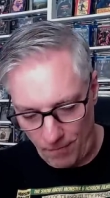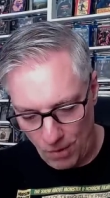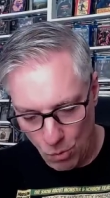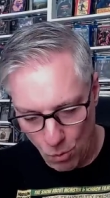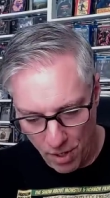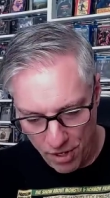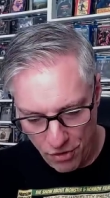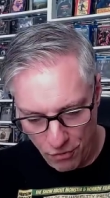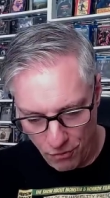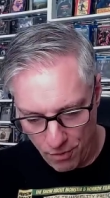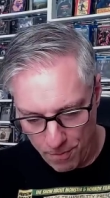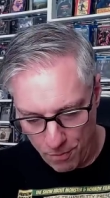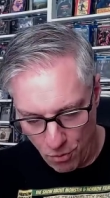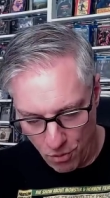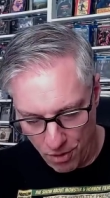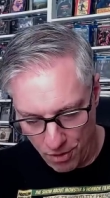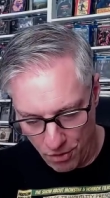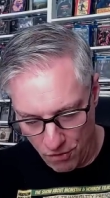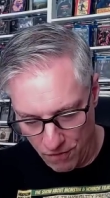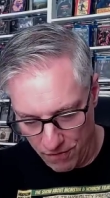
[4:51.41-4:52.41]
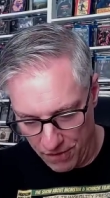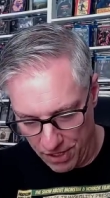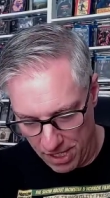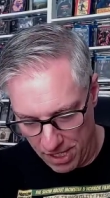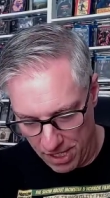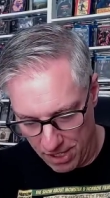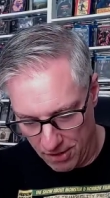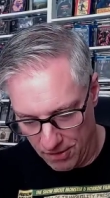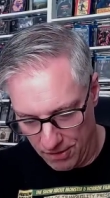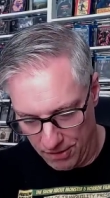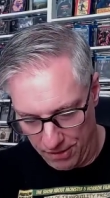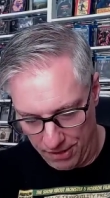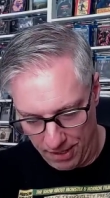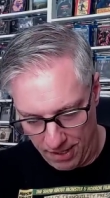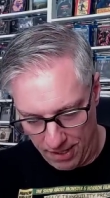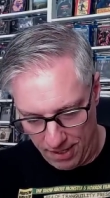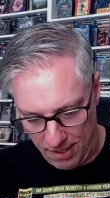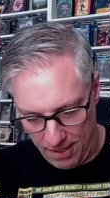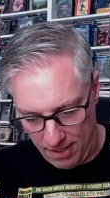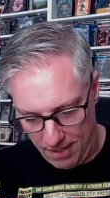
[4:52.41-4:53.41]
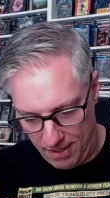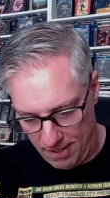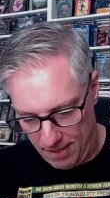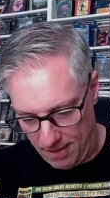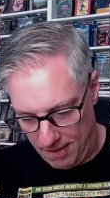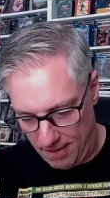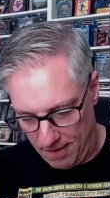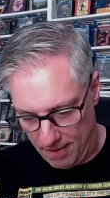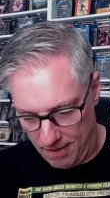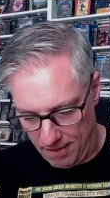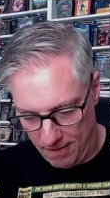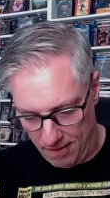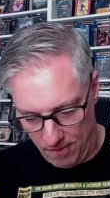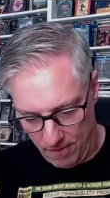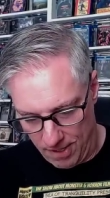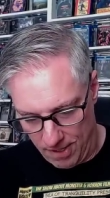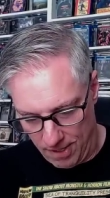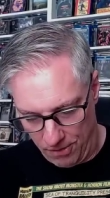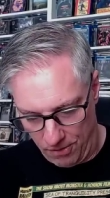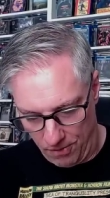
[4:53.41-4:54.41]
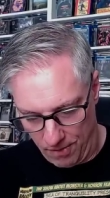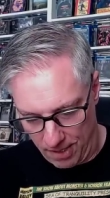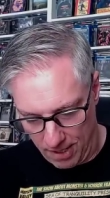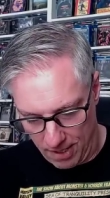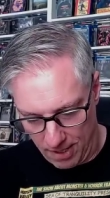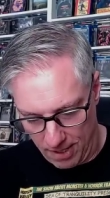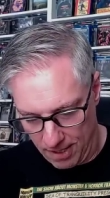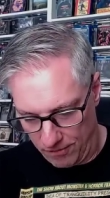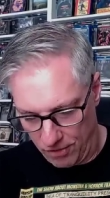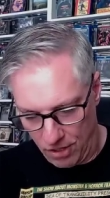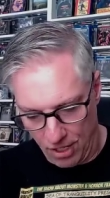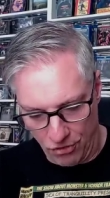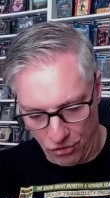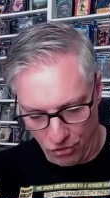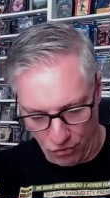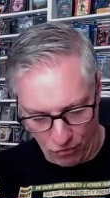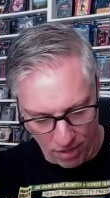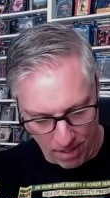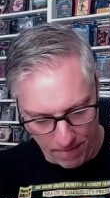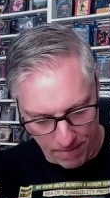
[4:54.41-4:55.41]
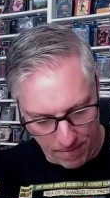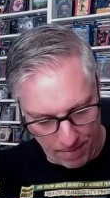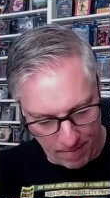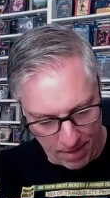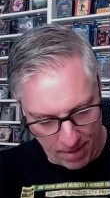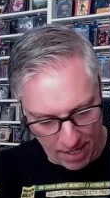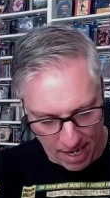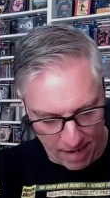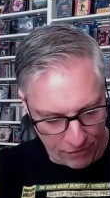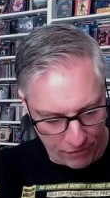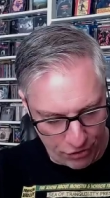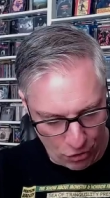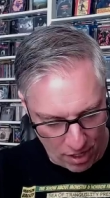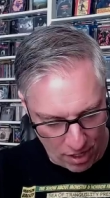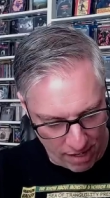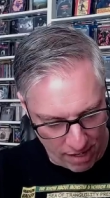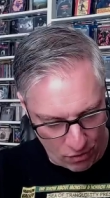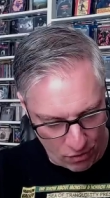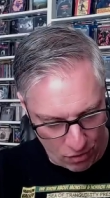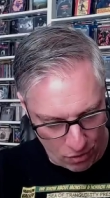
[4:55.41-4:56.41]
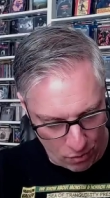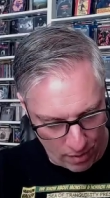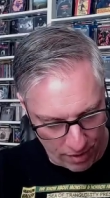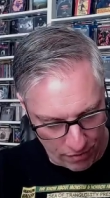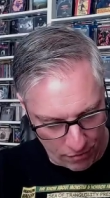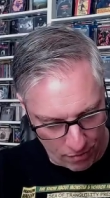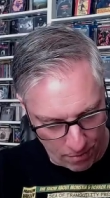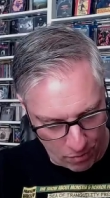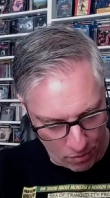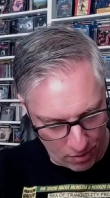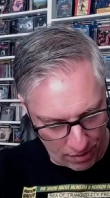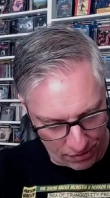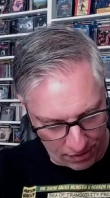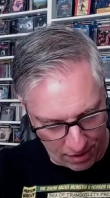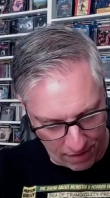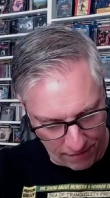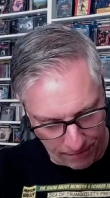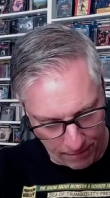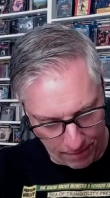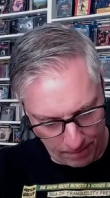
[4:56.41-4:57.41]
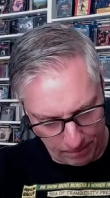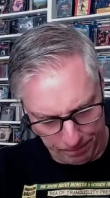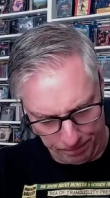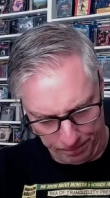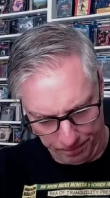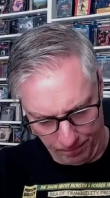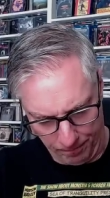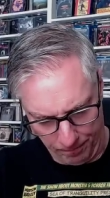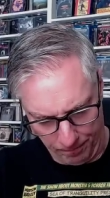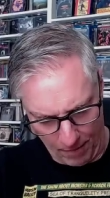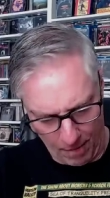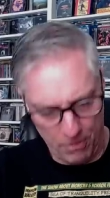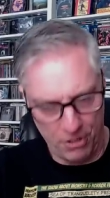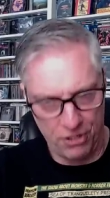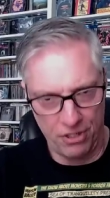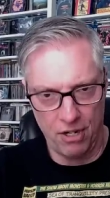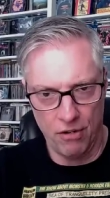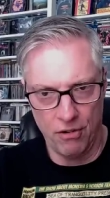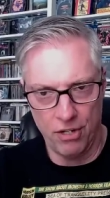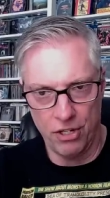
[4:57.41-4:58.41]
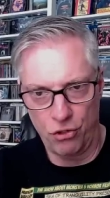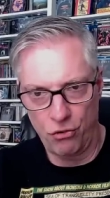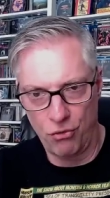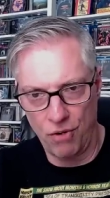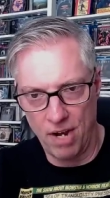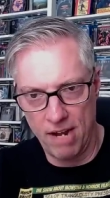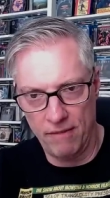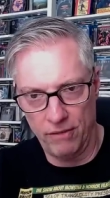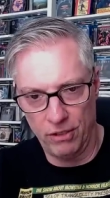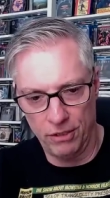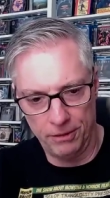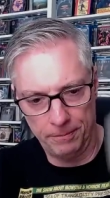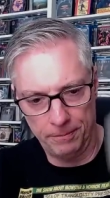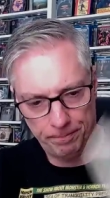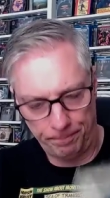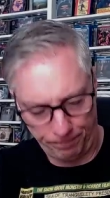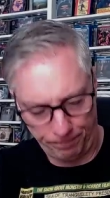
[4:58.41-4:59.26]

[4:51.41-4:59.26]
Weather Report over the years. Uh, what else we got? I just grabbed. Up. I have so I have all the Weather Report stuff. Mysterious Traveler,